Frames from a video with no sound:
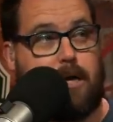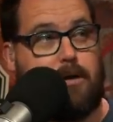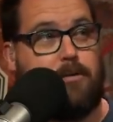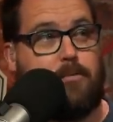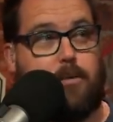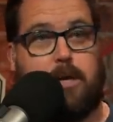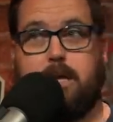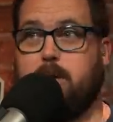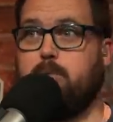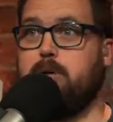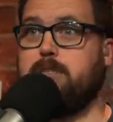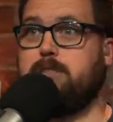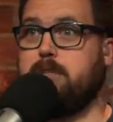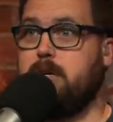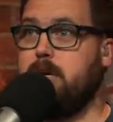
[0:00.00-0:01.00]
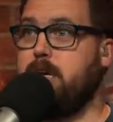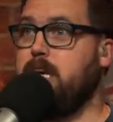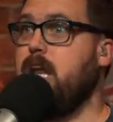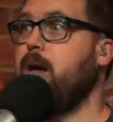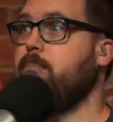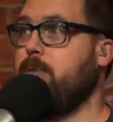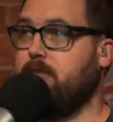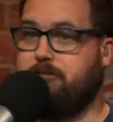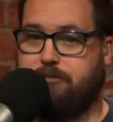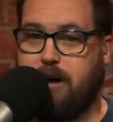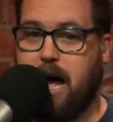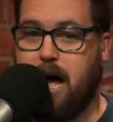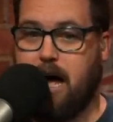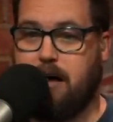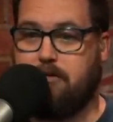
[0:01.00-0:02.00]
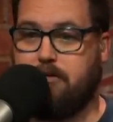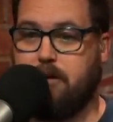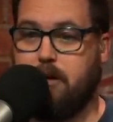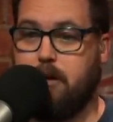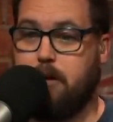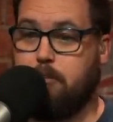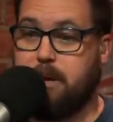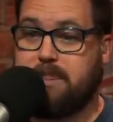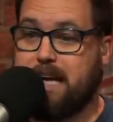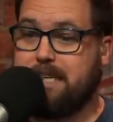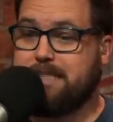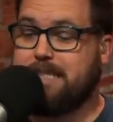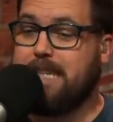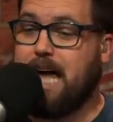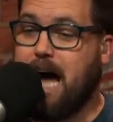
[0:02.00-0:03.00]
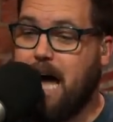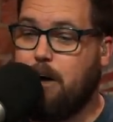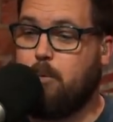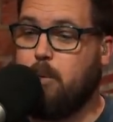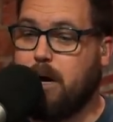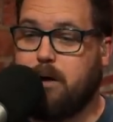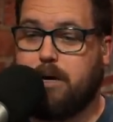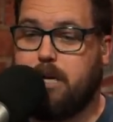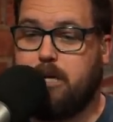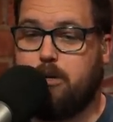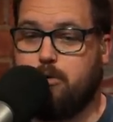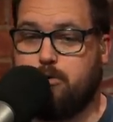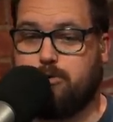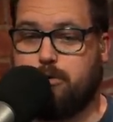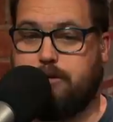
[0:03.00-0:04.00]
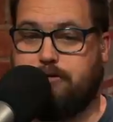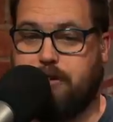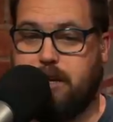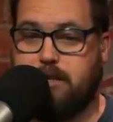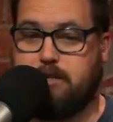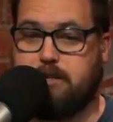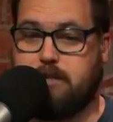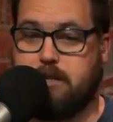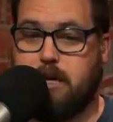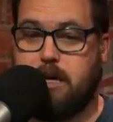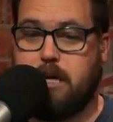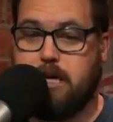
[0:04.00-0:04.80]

Hilton when he was number mm. five, but that's not where he usually finishes.